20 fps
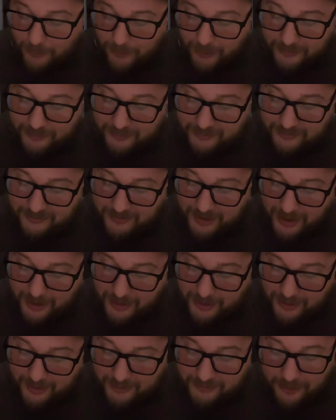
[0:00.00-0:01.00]
As we walked
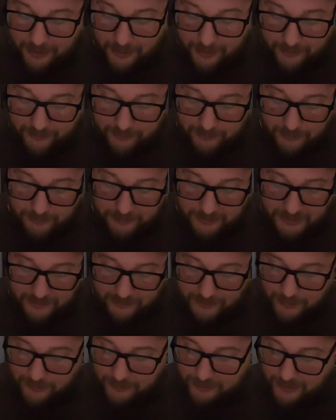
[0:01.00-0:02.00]
inside, I saw the living room
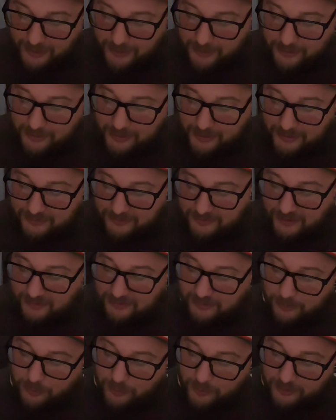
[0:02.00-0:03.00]
TV was on, and
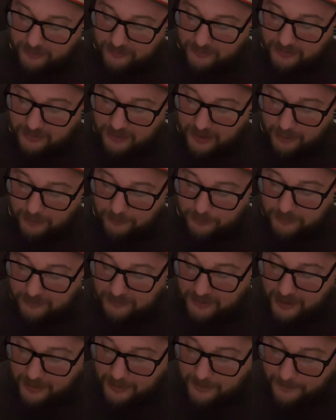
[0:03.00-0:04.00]
Stacy pointed to the
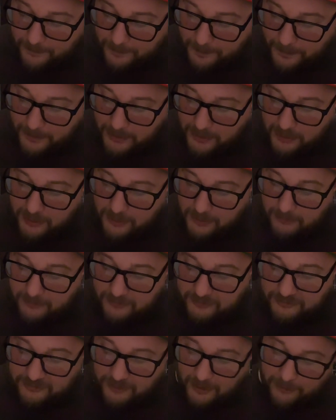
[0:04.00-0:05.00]
couch beside it.
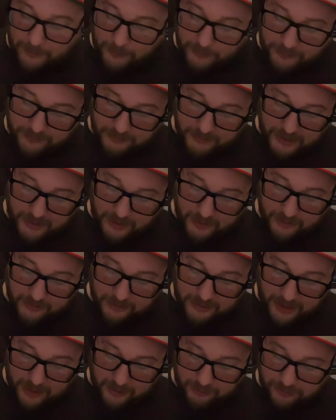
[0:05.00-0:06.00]
Mrs. Hubbard was
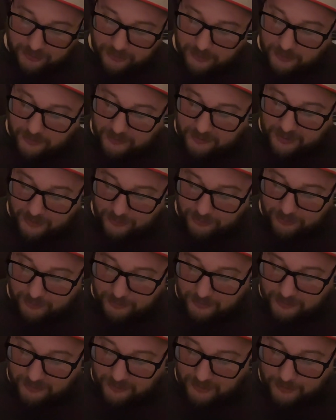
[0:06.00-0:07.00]
laying on the couch, and you could tell
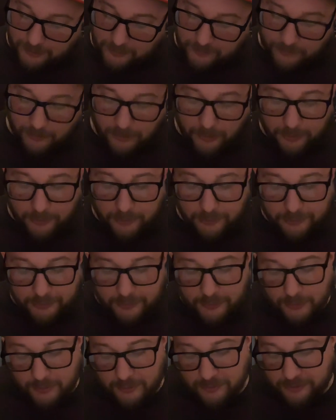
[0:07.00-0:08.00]
she was sleeping from the
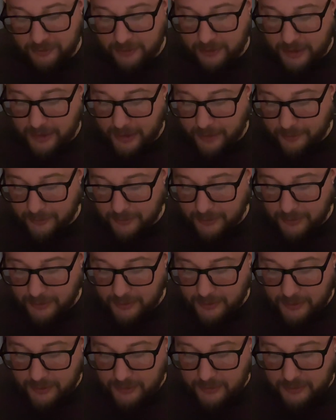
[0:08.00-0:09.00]
little snores she let out.
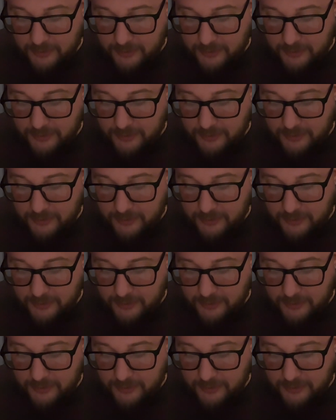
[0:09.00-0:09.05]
